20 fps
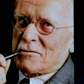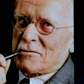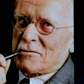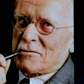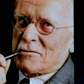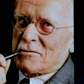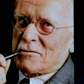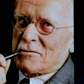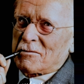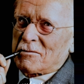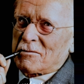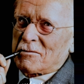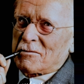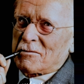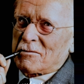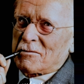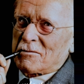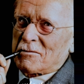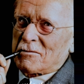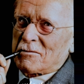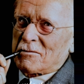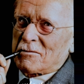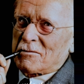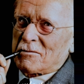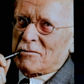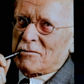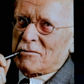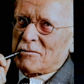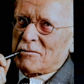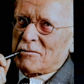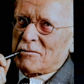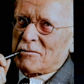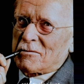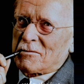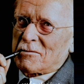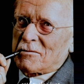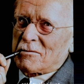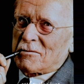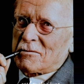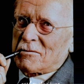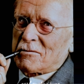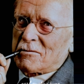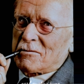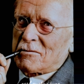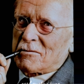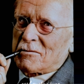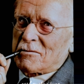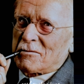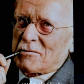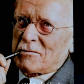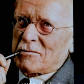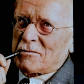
(no one is talking)